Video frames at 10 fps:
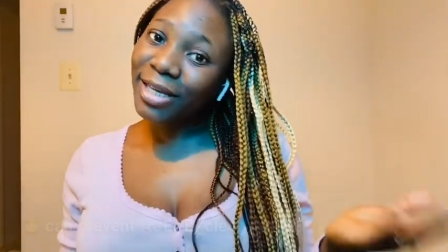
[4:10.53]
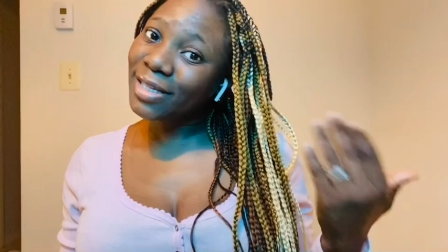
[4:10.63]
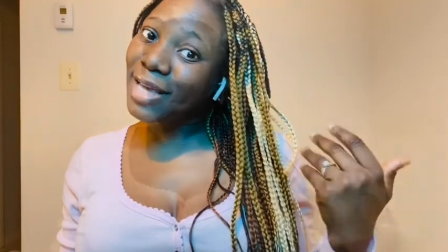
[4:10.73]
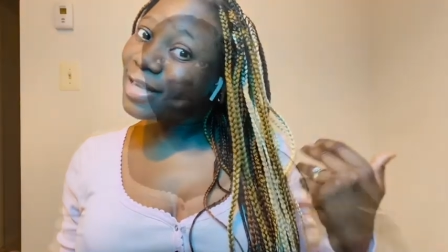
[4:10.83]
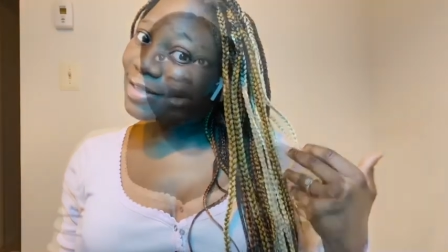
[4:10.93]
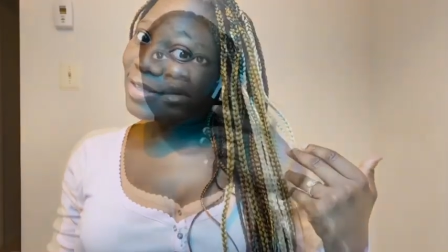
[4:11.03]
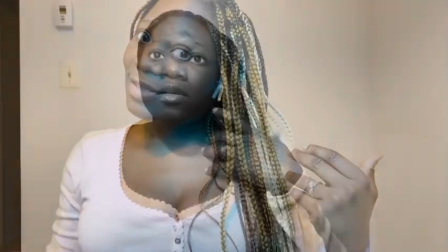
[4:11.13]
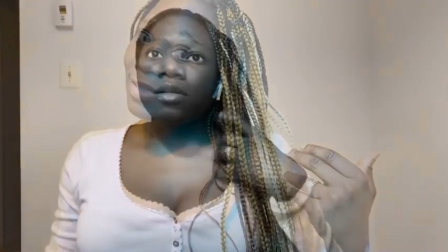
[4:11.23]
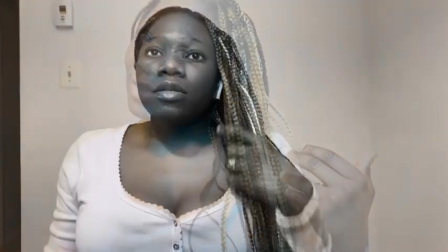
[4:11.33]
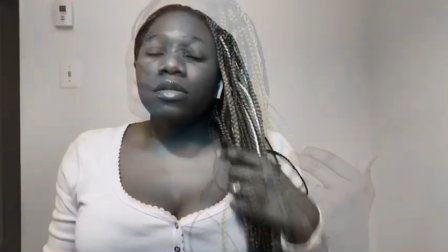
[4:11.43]

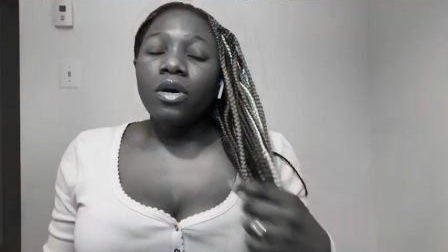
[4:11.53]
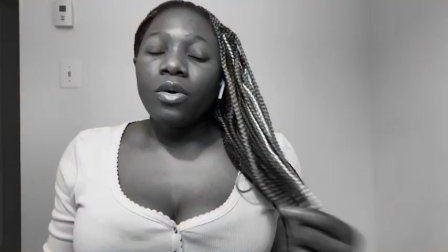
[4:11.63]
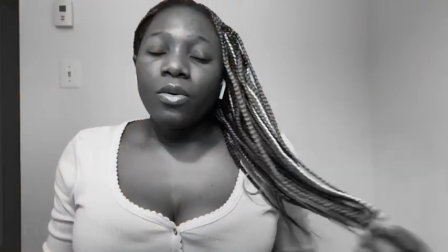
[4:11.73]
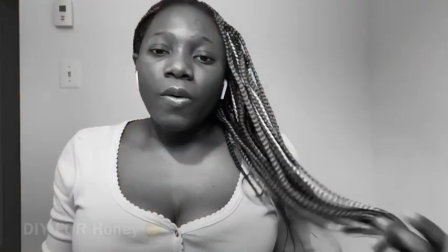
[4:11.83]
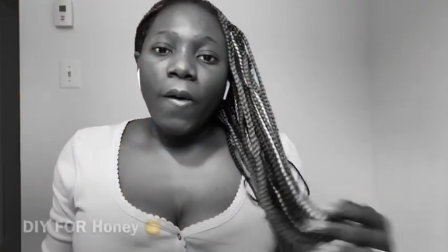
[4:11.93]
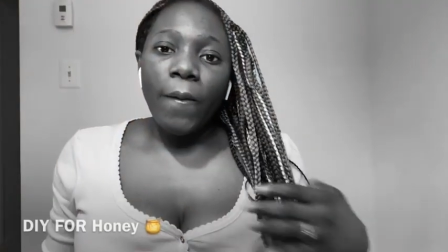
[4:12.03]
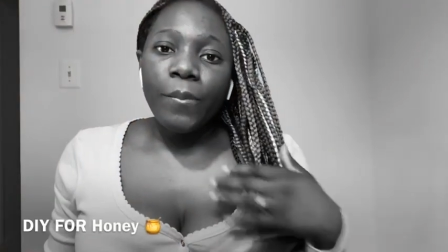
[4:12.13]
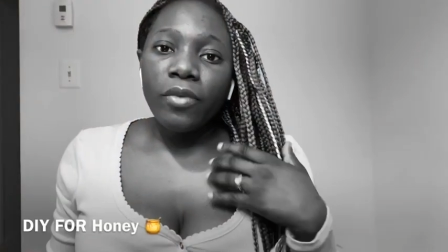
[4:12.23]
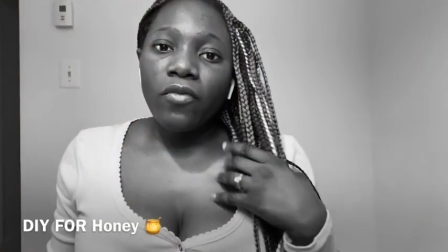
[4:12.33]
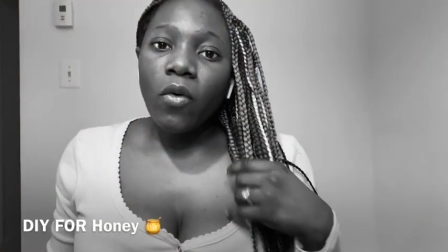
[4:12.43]
Yes, so
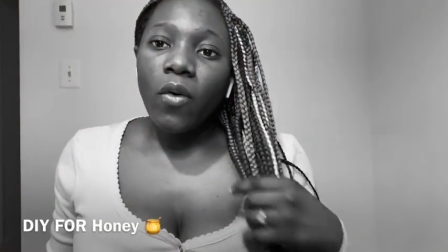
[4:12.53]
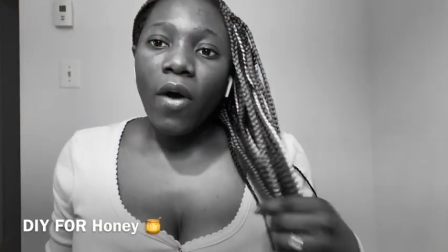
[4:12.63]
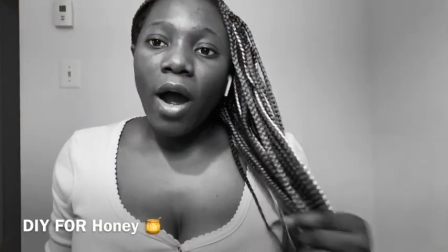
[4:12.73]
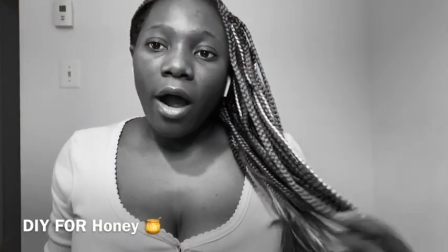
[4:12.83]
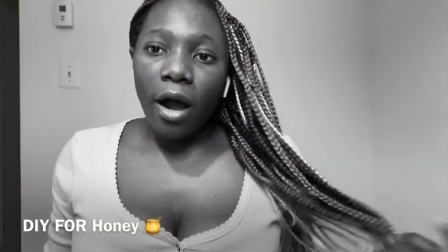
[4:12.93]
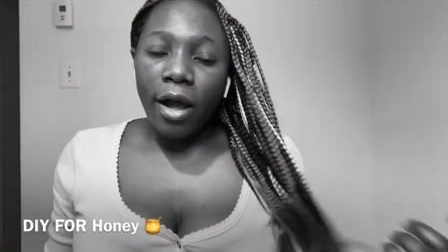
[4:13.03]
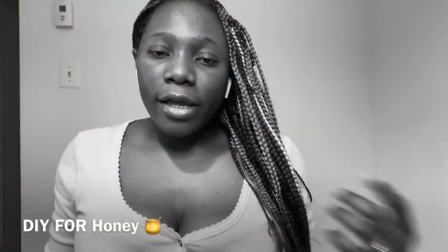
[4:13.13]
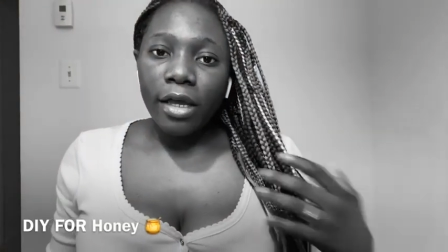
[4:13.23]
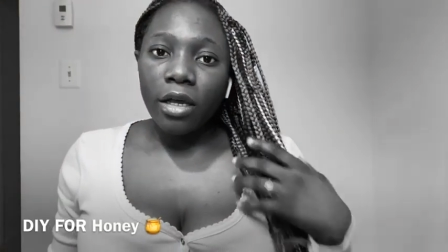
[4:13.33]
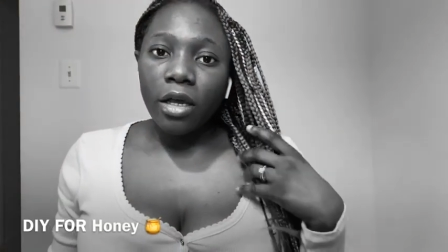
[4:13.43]
before
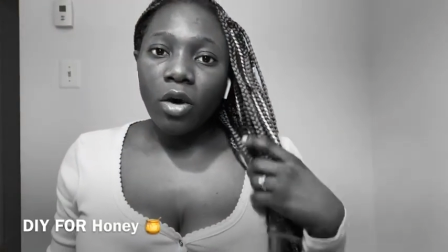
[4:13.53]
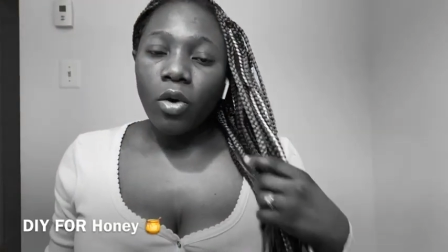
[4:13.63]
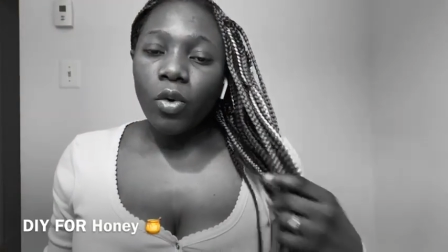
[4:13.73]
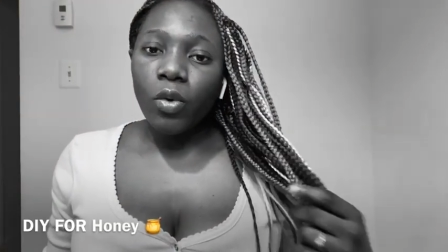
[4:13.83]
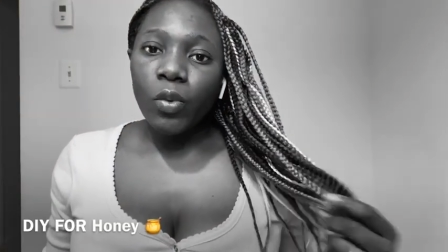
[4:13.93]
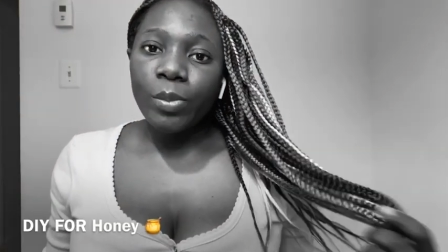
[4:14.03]
I go